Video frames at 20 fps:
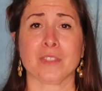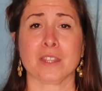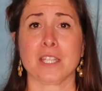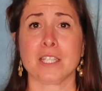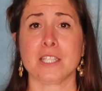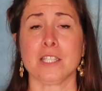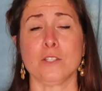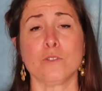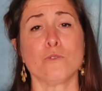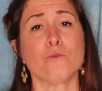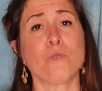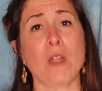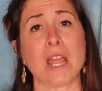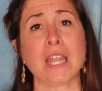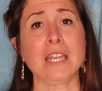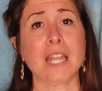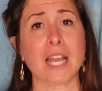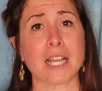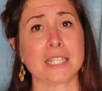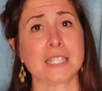This is
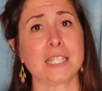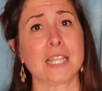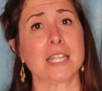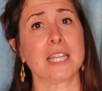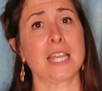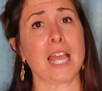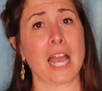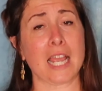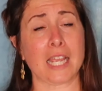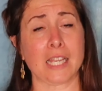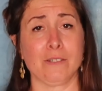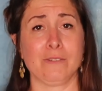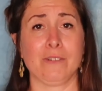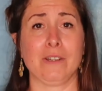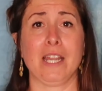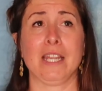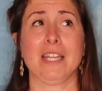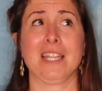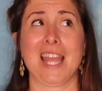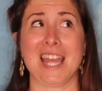right next to the Yak and
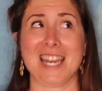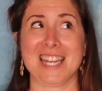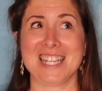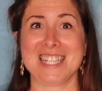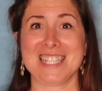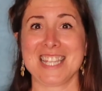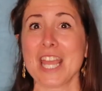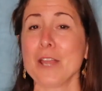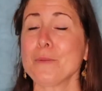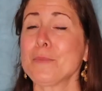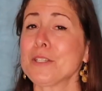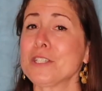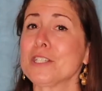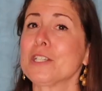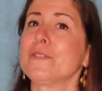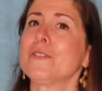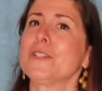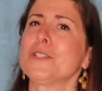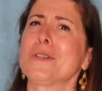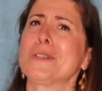Yeti table
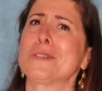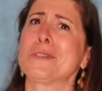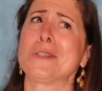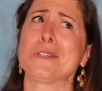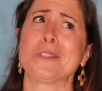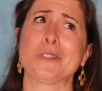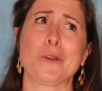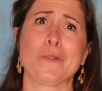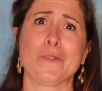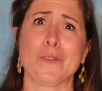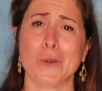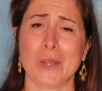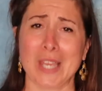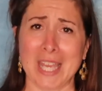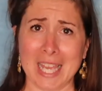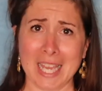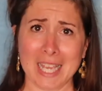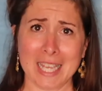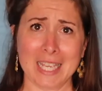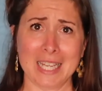service restaurant, so if you
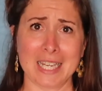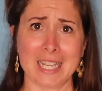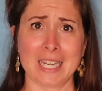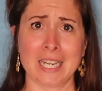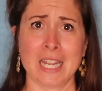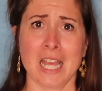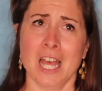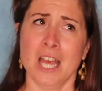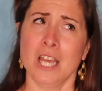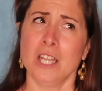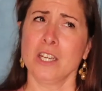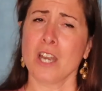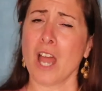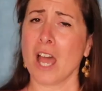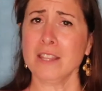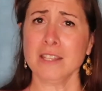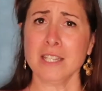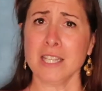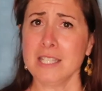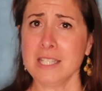can't get in,
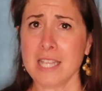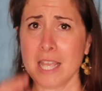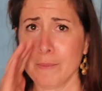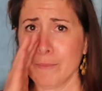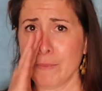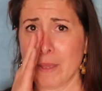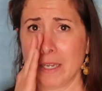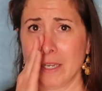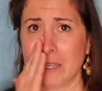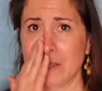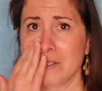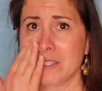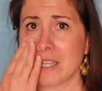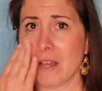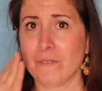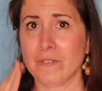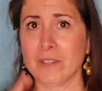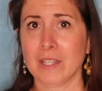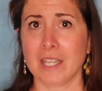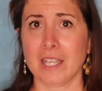not the same menu,
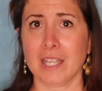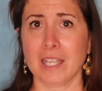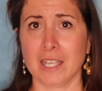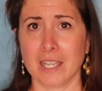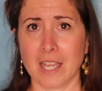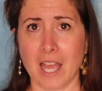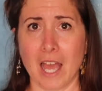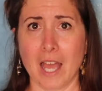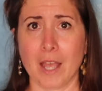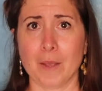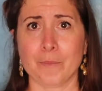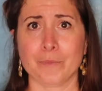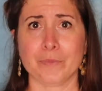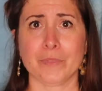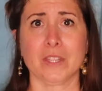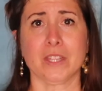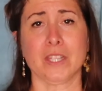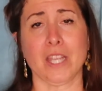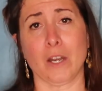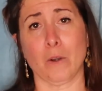definitely
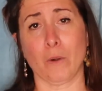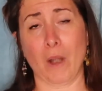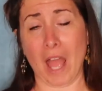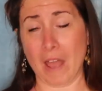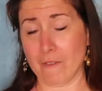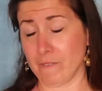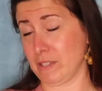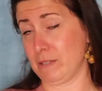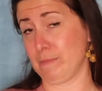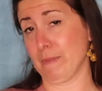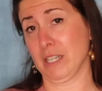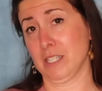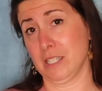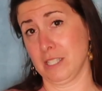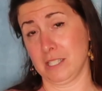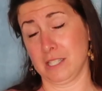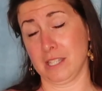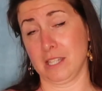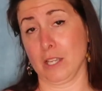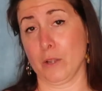they don't have as much
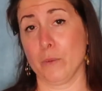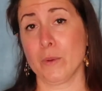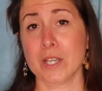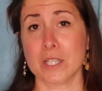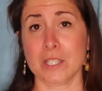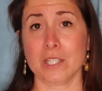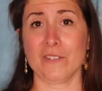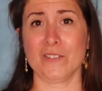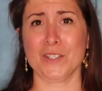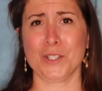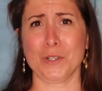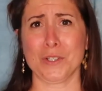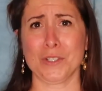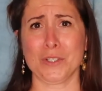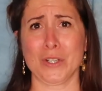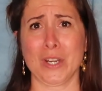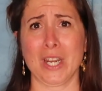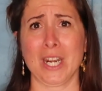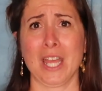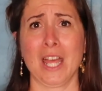at the quick service
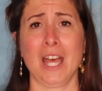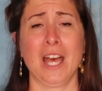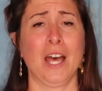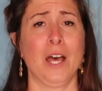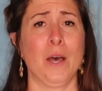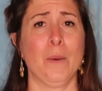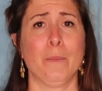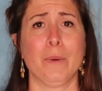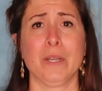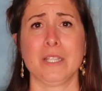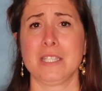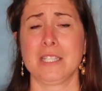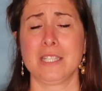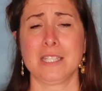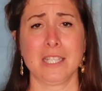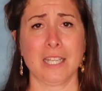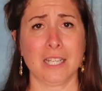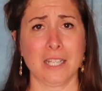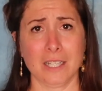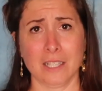restaurant, but
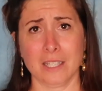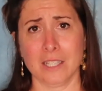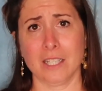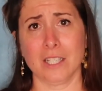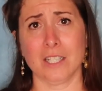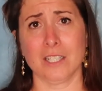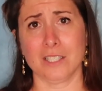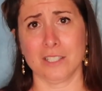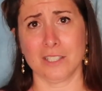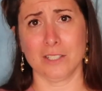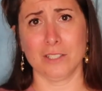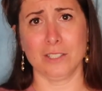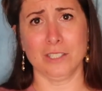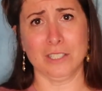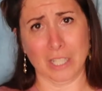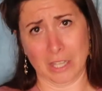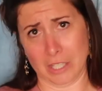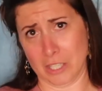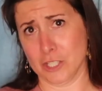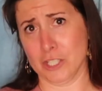still
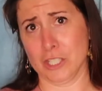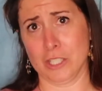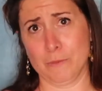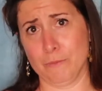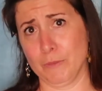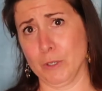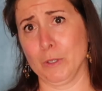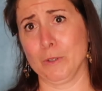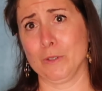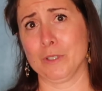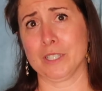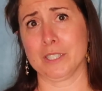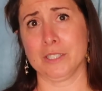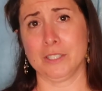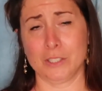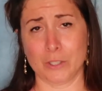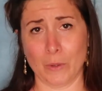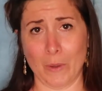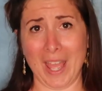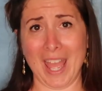delicious food.
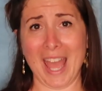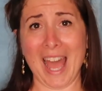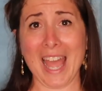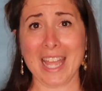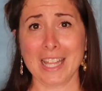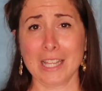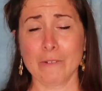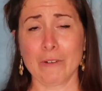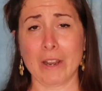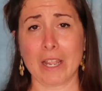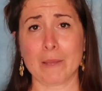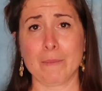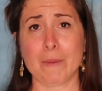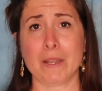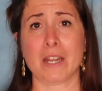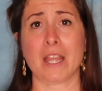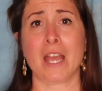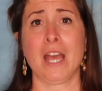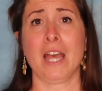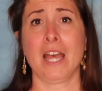So I highly
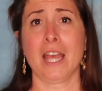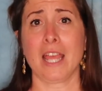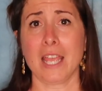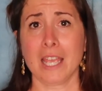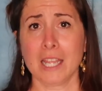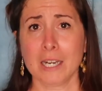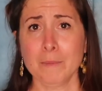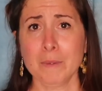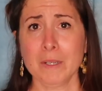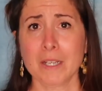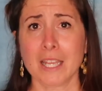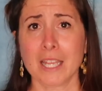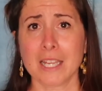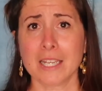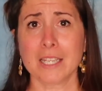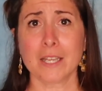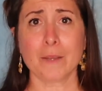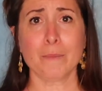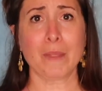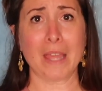recommend it. Animal
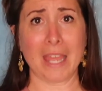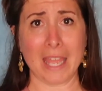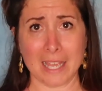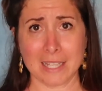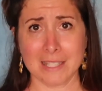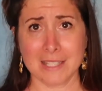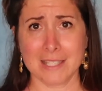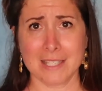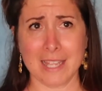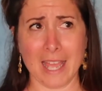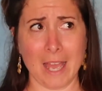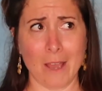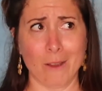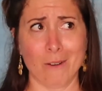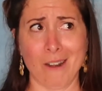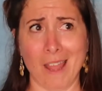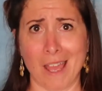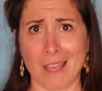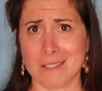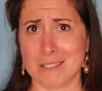Kingdom, hands
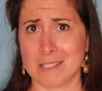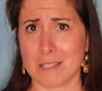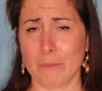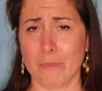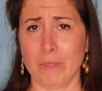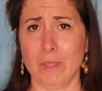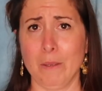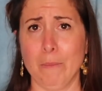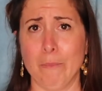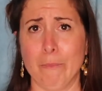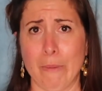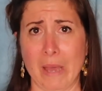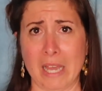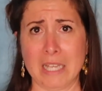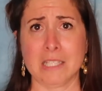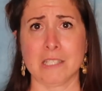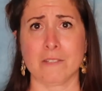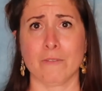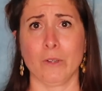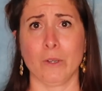down, has some of the
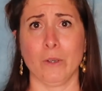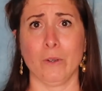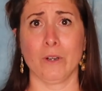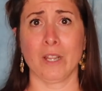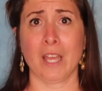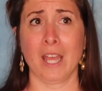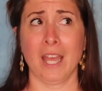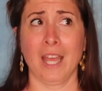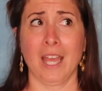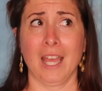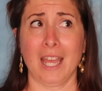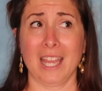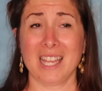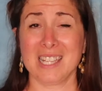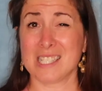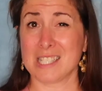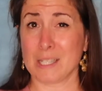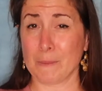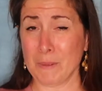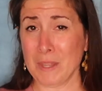best food
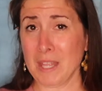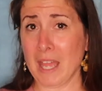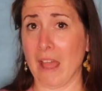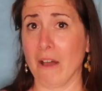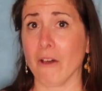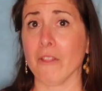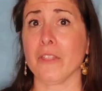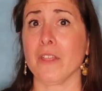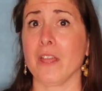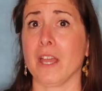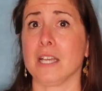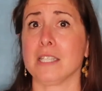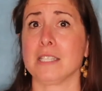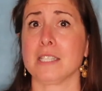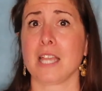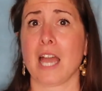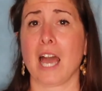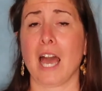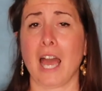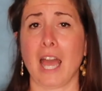and some of the
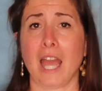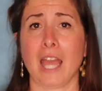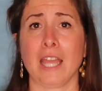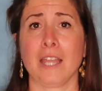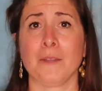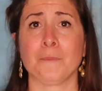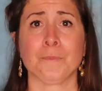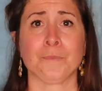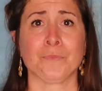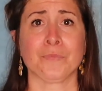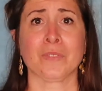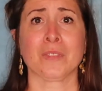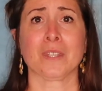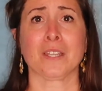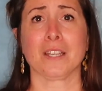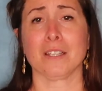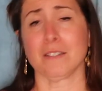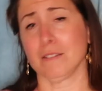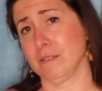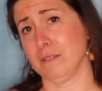healthiest. I
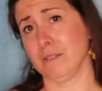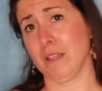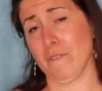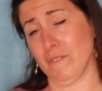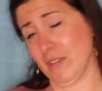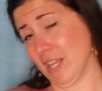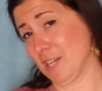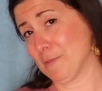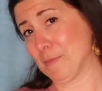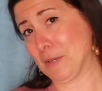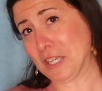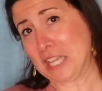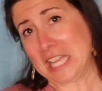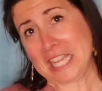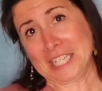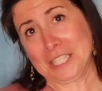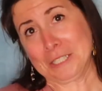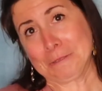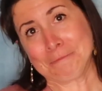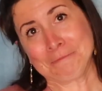love Animal
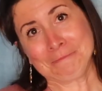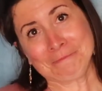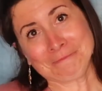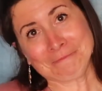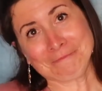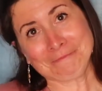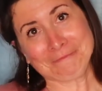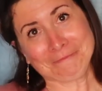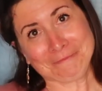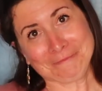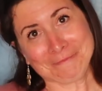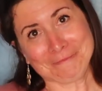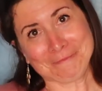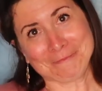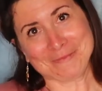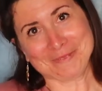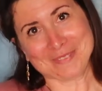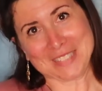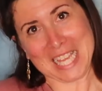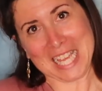Kingdom.
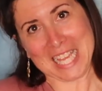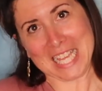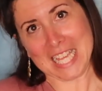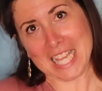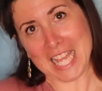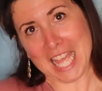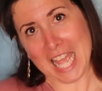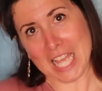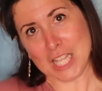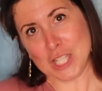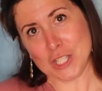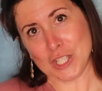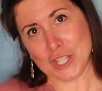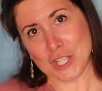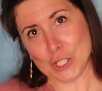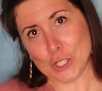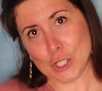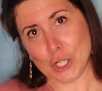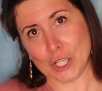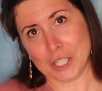Hence
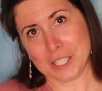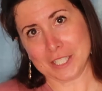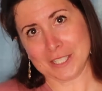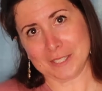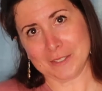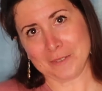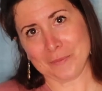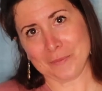the shirt.